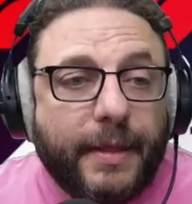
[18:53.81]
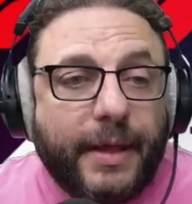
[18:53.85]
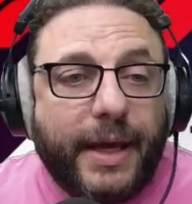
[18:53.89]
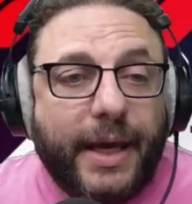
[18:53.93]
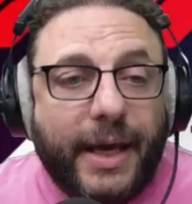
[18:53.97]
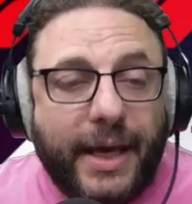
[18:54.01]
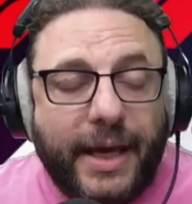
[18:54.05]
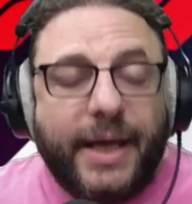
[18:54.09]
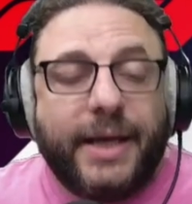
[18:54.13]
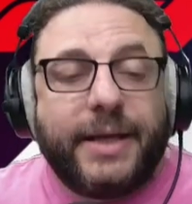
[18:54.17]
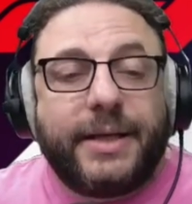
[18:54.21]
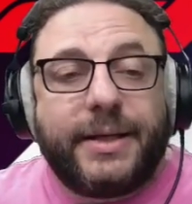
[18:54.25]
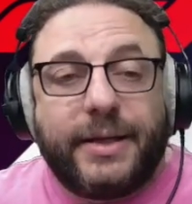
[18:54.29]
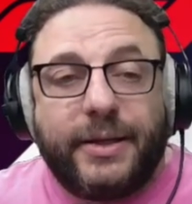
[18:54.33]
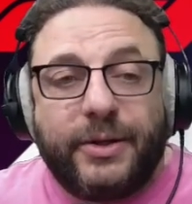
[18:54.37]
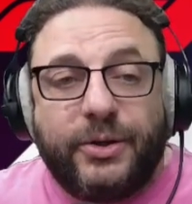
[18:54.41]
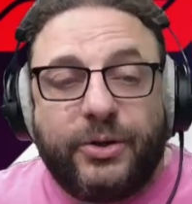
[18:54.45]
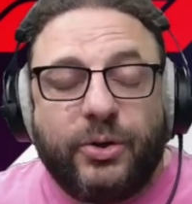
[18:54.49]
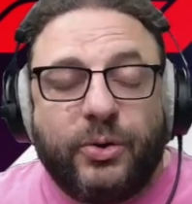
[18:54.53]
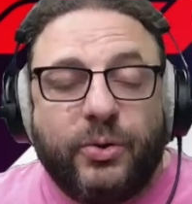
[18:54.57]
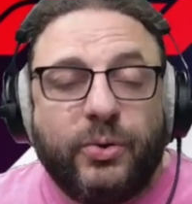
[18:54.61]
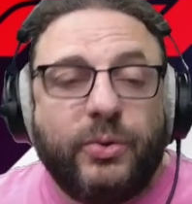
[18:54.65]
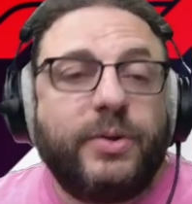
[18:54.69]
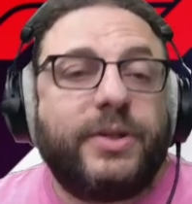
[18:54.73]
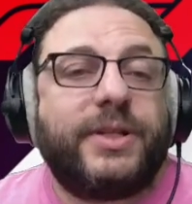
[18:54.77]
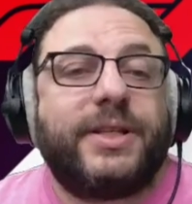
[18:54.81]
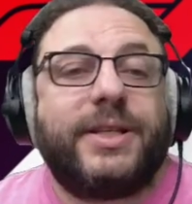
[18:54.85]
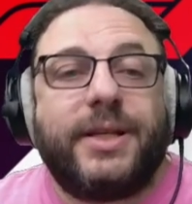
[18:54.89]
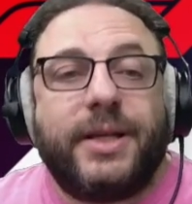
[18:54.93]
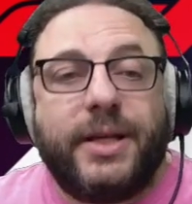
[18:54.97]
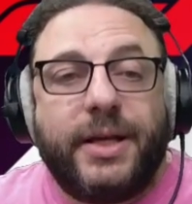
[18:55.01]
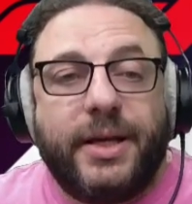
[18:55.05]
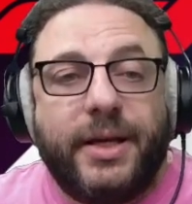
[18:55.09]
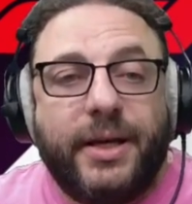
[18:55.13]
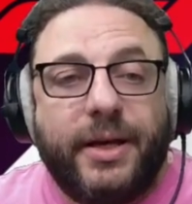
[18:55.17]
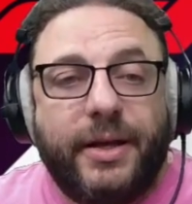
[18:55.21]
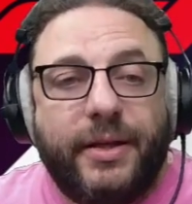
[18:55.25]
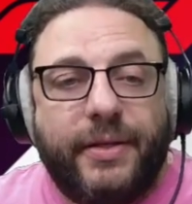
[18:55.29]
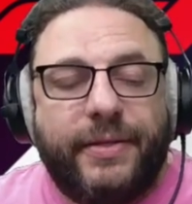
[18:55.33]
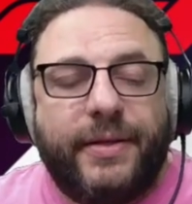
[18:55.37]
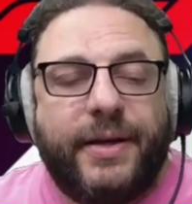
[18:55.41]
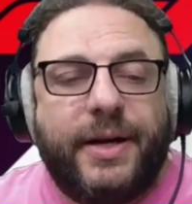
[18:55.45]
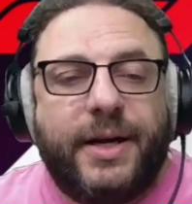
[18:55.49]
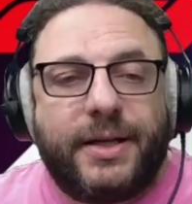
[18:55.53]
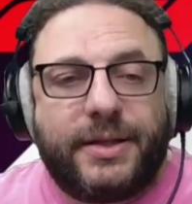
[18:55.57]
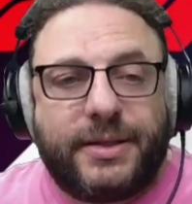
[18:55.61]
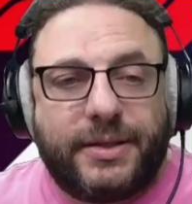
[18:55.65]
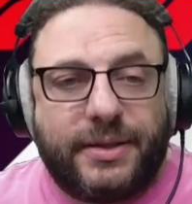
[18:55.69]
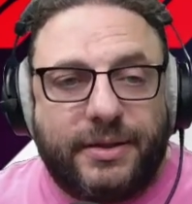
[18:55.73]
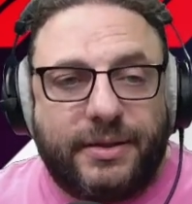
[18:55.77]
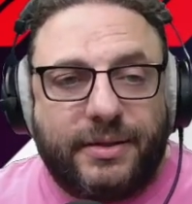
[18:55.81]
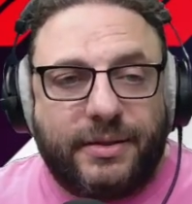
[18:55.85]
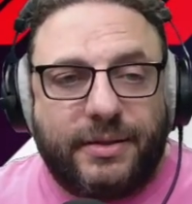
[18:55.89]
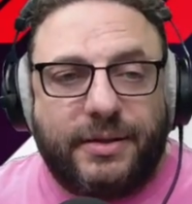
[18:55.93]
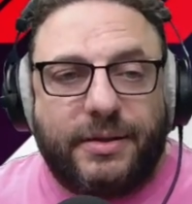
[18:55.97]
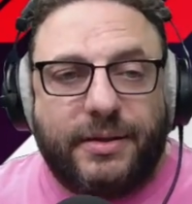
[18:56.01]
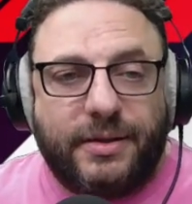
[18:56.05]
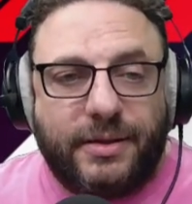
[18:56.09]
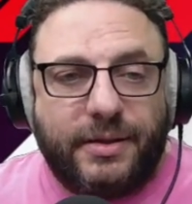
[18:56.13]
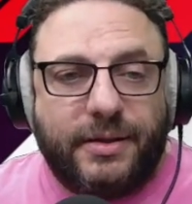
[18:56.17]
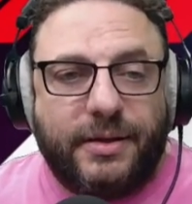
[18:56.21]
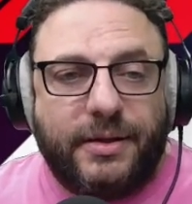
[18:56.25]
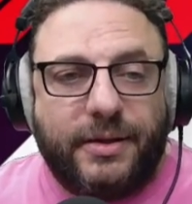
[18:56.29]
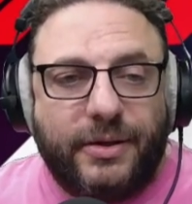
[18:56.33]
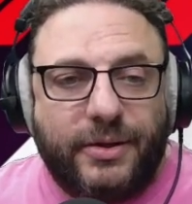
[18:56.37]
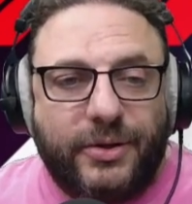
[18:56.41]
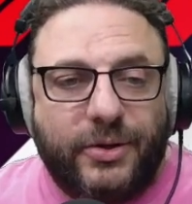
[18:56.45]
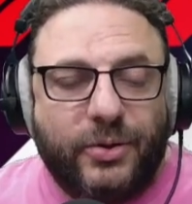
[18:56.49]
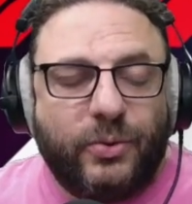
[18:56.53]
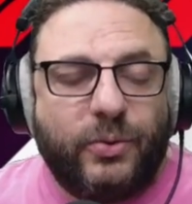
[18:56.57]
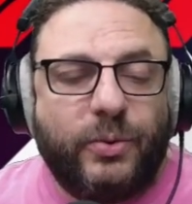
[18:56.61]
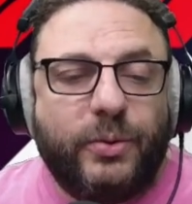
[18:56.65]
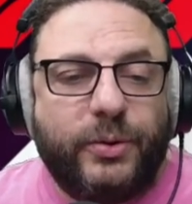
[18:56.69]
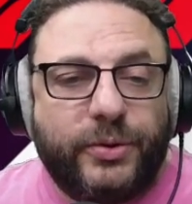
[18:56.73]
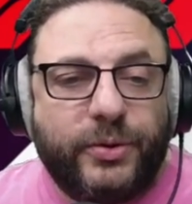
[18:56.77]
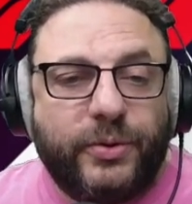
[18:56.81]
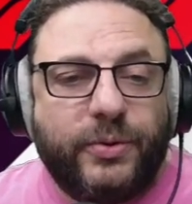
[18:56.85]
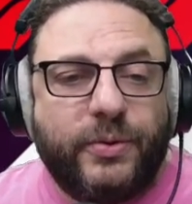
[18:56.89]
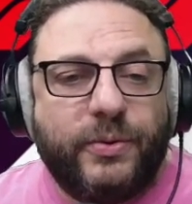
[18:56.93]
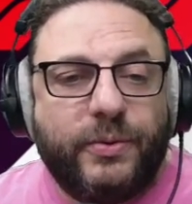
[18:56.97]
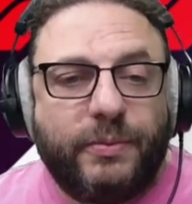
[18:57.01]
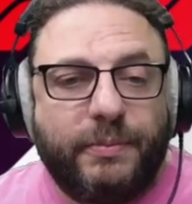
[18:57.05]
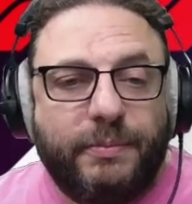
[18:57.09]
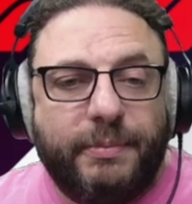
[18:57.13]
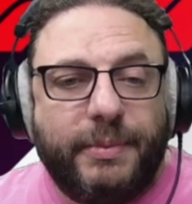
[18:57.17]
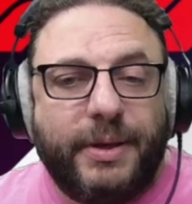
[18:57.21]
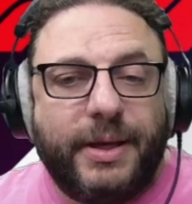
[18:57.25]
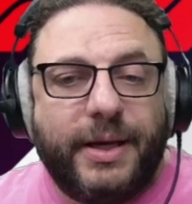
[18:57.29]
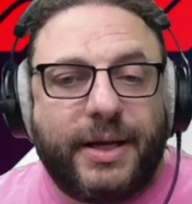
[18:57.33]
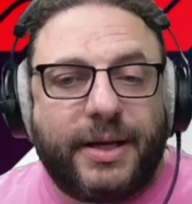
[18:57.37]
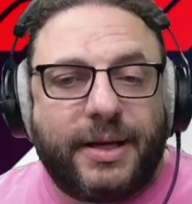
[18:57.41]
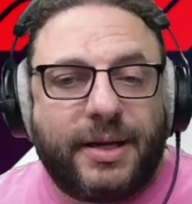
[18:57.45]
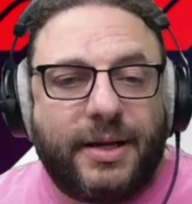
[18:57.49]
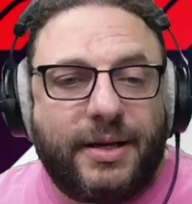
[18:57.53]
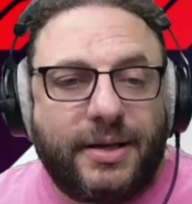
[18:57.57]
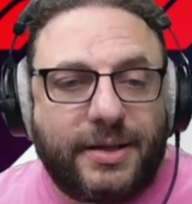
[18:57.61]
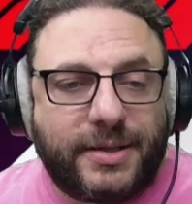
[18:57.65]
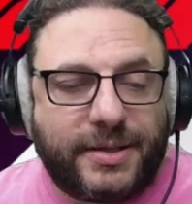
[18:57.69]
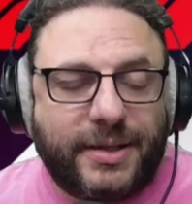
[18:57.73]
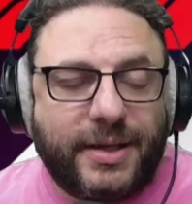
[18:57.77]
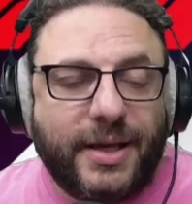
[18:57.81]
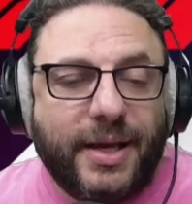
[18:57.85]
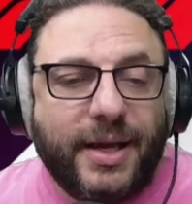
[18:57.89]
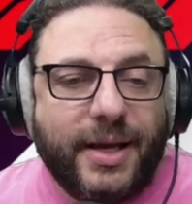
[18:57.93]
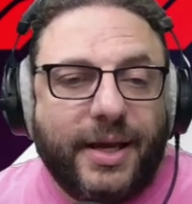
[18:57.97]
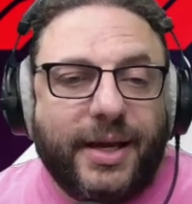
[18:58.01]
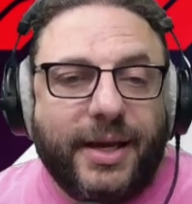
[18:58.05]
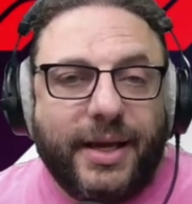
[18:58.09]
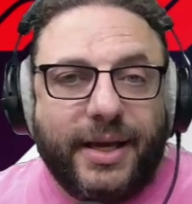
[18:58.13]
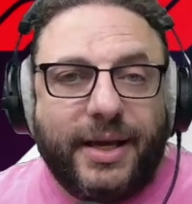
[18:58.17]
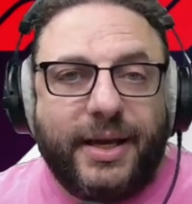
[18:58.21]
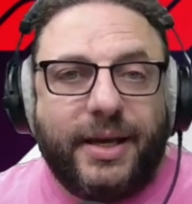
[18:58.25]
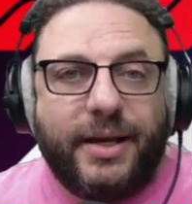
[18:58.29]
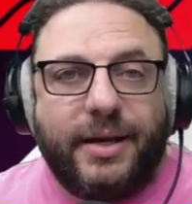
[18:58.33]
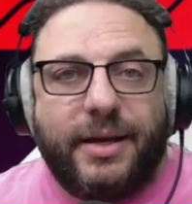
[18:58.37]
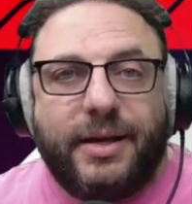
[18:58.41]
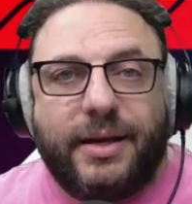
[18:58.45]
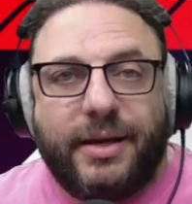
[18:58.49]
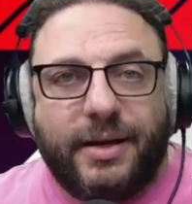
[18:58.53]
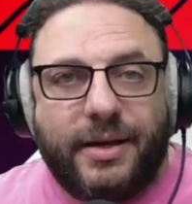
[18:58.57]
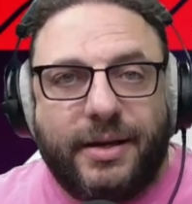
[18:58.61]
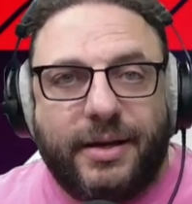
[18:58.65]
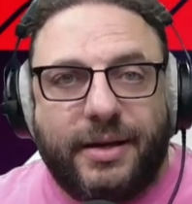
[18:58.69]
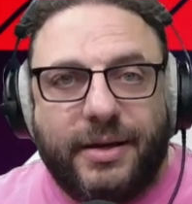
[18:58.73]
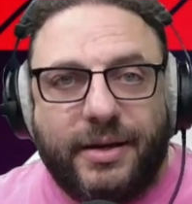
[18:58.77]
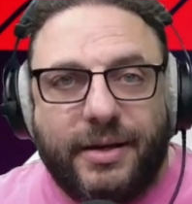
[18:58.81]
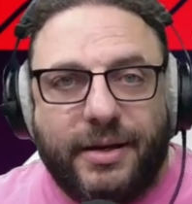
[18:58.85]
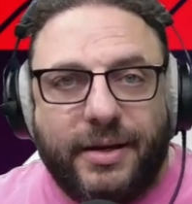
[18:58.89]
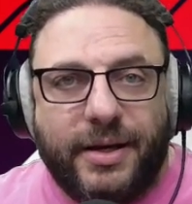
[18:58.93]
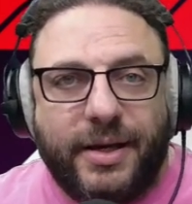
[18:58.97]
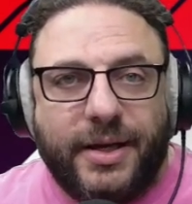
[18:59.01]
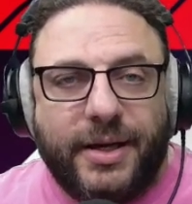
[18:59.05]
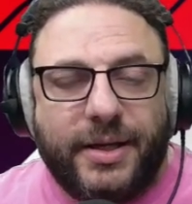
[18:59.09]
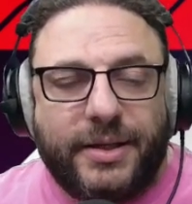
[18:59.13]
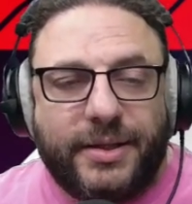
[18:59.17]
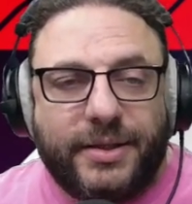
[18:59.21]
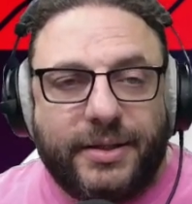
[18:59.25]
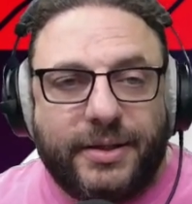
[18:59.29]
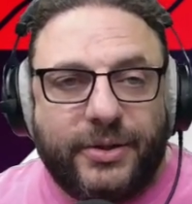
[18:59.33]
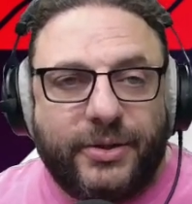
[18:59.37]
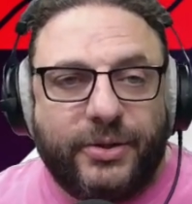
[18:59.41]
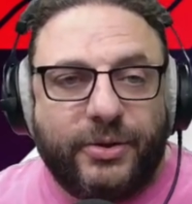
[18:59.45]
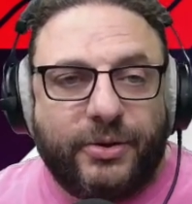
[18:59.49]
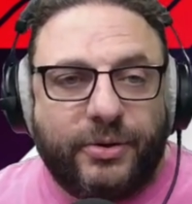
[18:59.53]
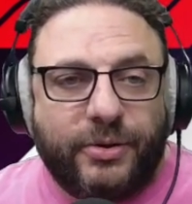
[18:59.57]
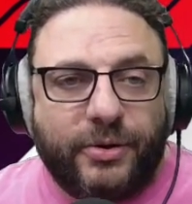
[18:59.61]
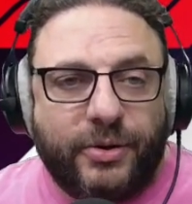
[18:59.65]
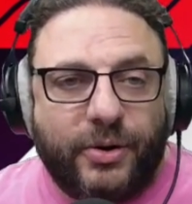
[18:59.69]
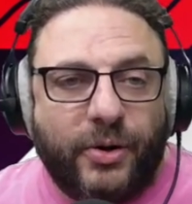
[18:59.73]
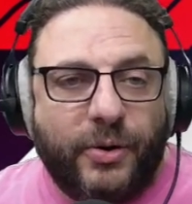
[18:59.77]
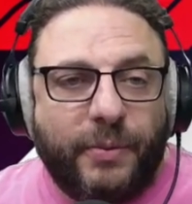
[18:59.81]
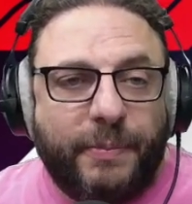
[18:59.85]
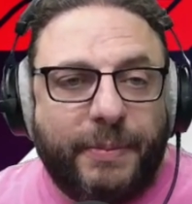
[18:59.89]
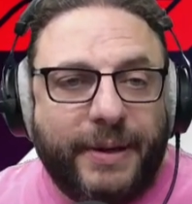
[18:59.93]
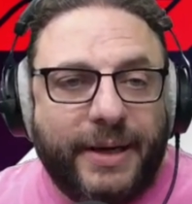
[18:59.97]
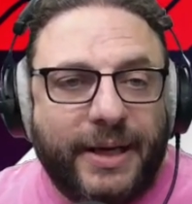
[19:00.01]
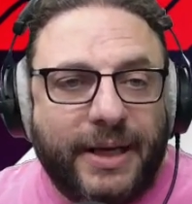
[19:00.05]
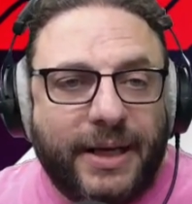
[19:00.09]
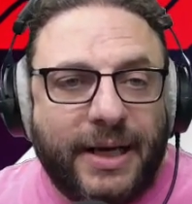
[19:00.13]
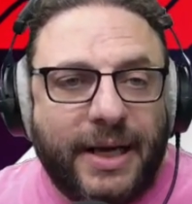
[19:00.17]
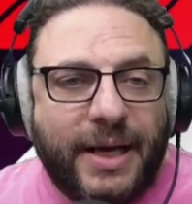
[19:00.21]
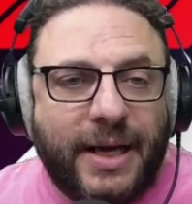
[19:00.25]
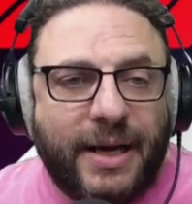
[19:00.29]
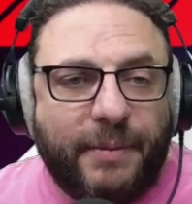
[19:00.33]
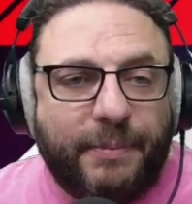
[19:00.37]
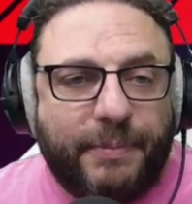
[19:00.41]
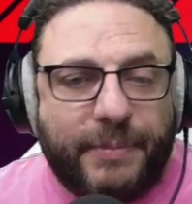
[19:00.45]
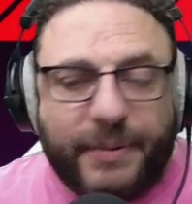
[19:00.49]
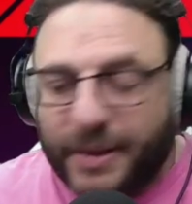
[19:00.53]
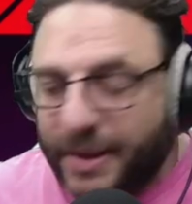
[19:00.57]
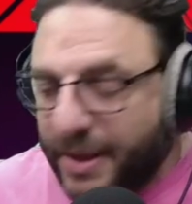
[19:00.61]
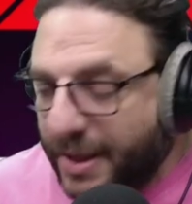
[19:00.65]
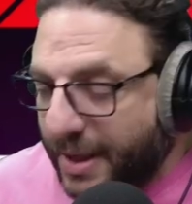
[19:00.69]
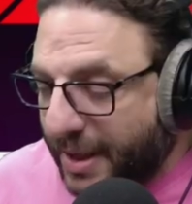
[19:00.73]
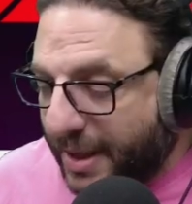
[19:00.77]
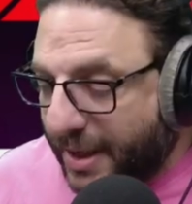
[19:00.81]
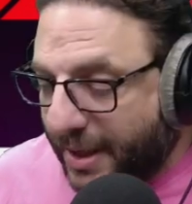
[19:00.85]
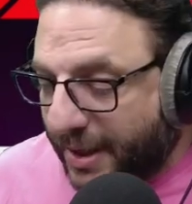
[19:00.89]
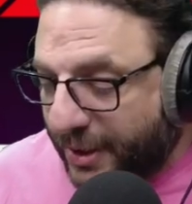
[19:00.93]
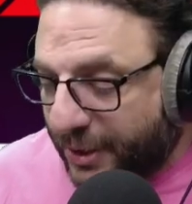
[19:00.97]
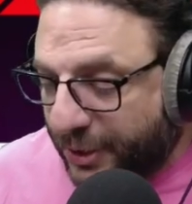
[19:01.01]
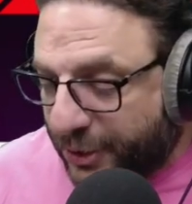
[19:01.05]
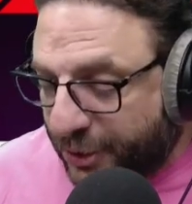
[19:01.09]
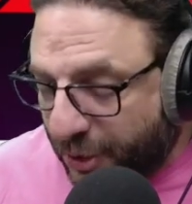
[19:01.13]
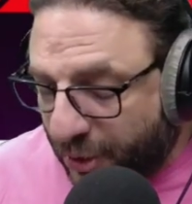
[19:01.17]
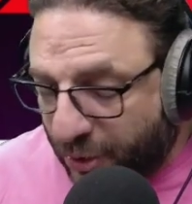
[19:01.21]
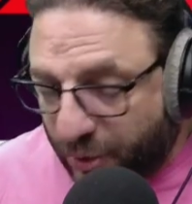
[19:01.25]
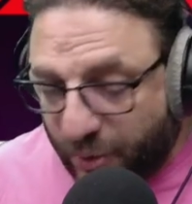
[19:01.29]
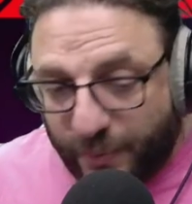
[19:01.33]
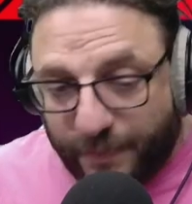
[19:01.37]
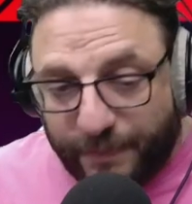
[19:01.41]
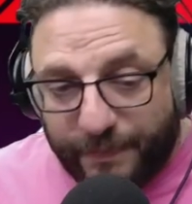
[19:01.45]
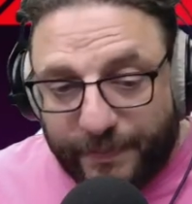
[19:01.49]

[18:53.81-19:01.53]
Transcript: and you will see that you will do miracles at your opening lap. So